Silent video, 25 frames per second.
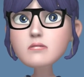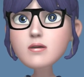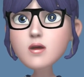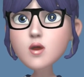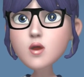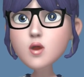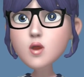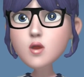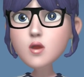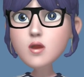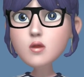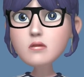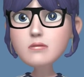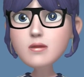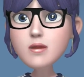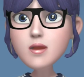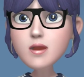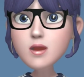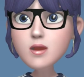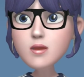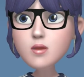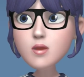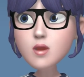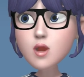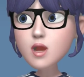the
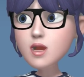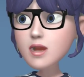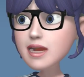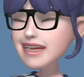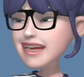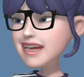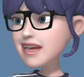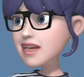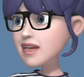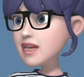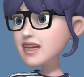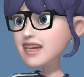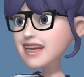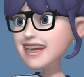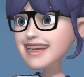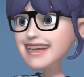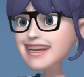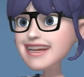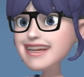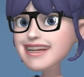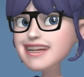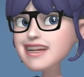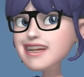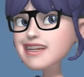best way that I could